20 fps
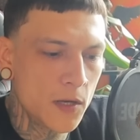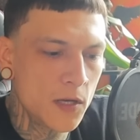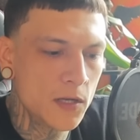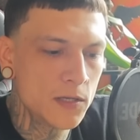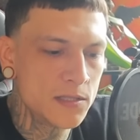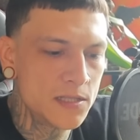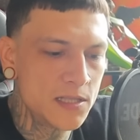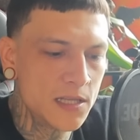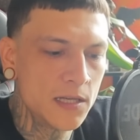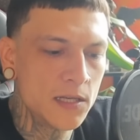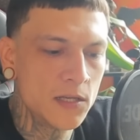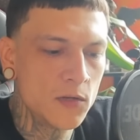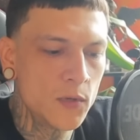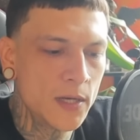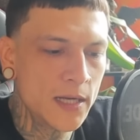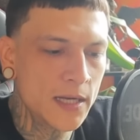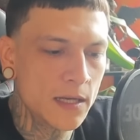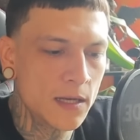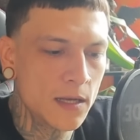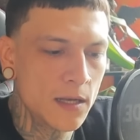
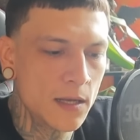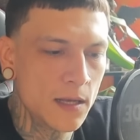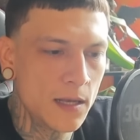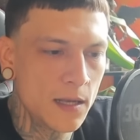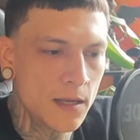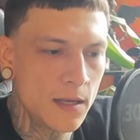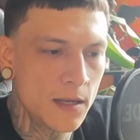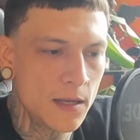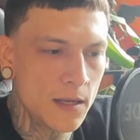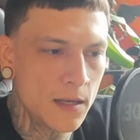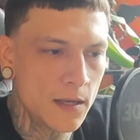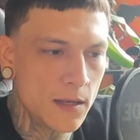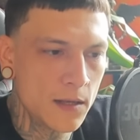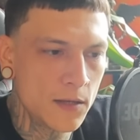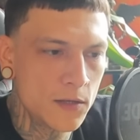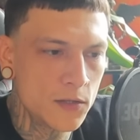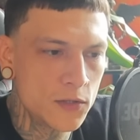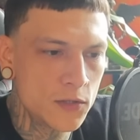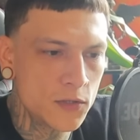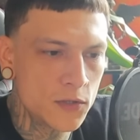continuing
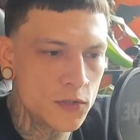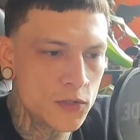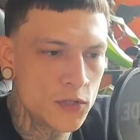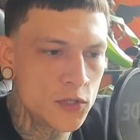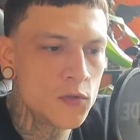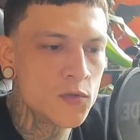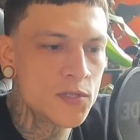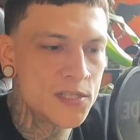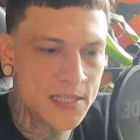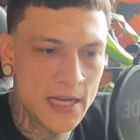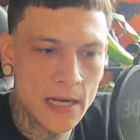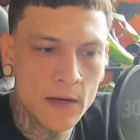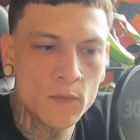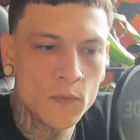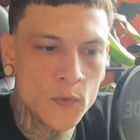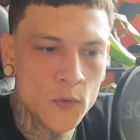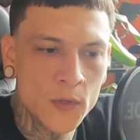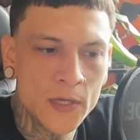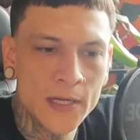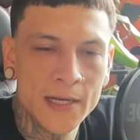to stay
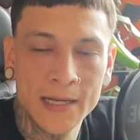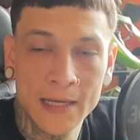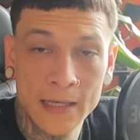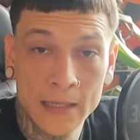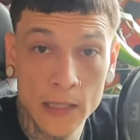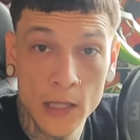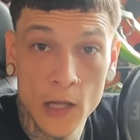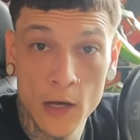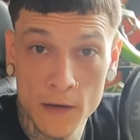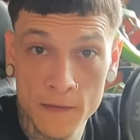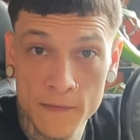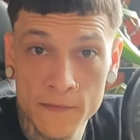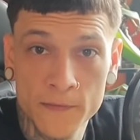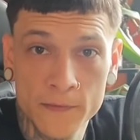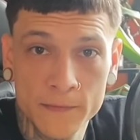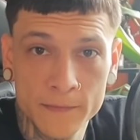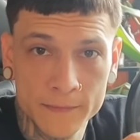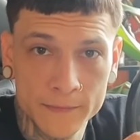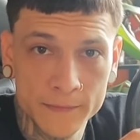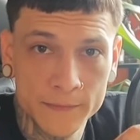rooted in love
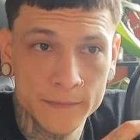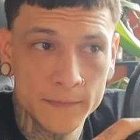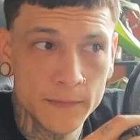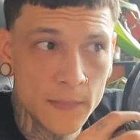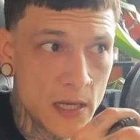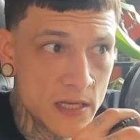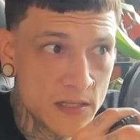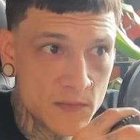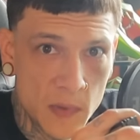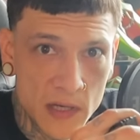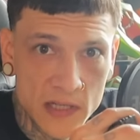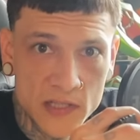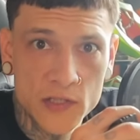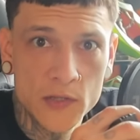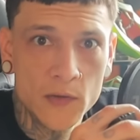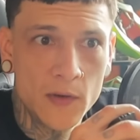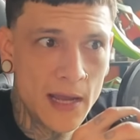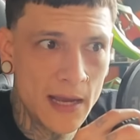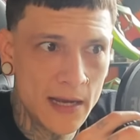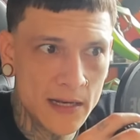as best
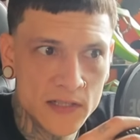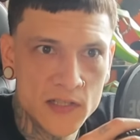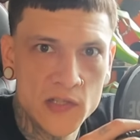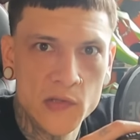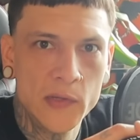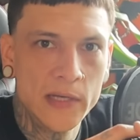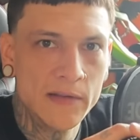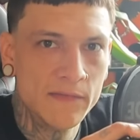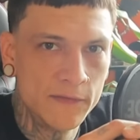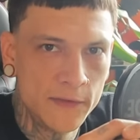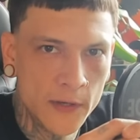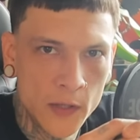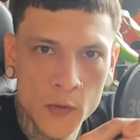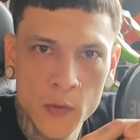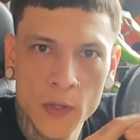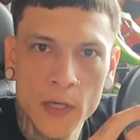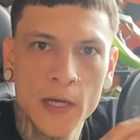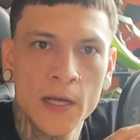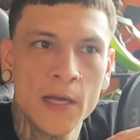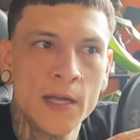you can, to
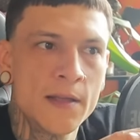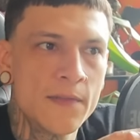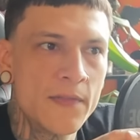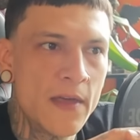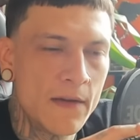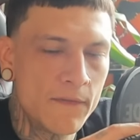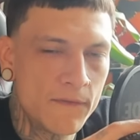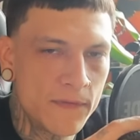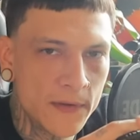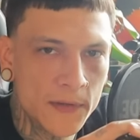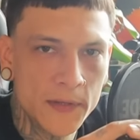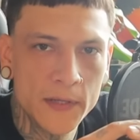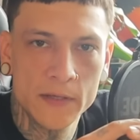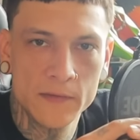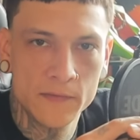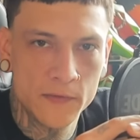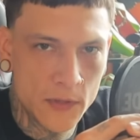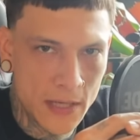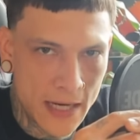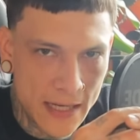evoke that feeling
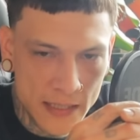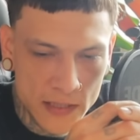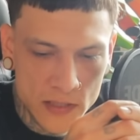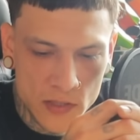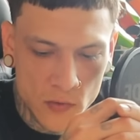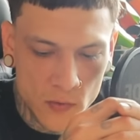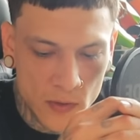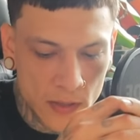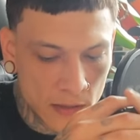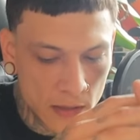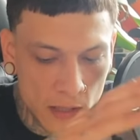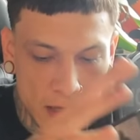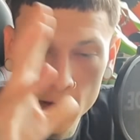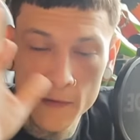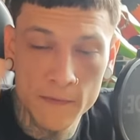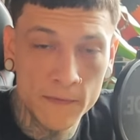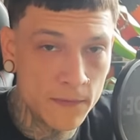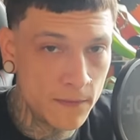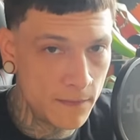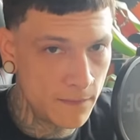of gratitude and
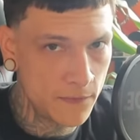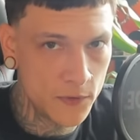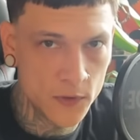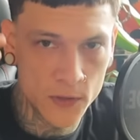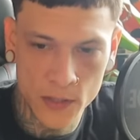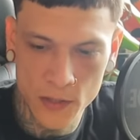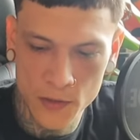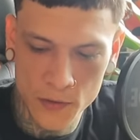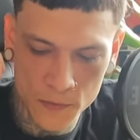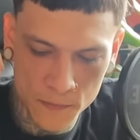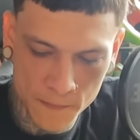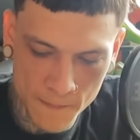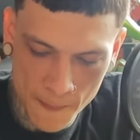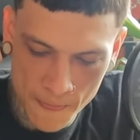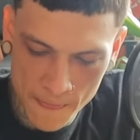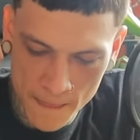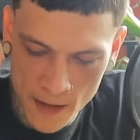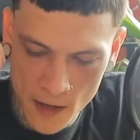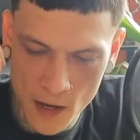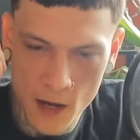love, Virgo,
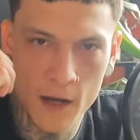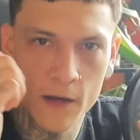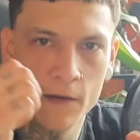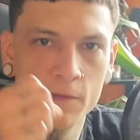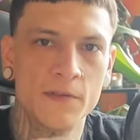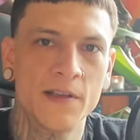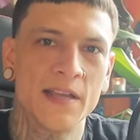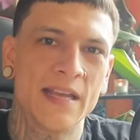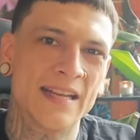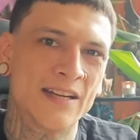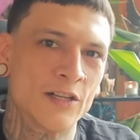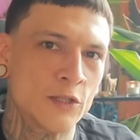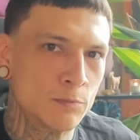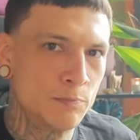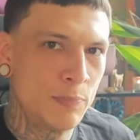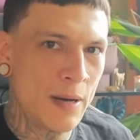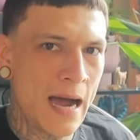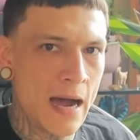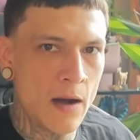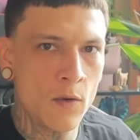of inner
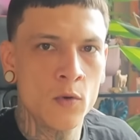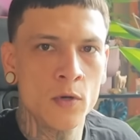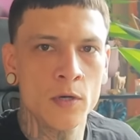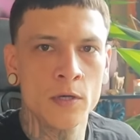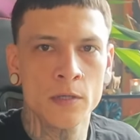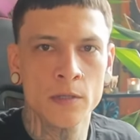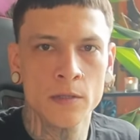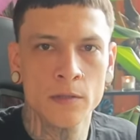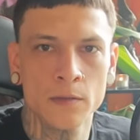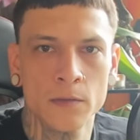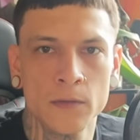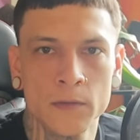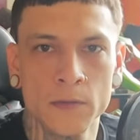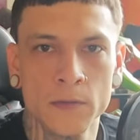power,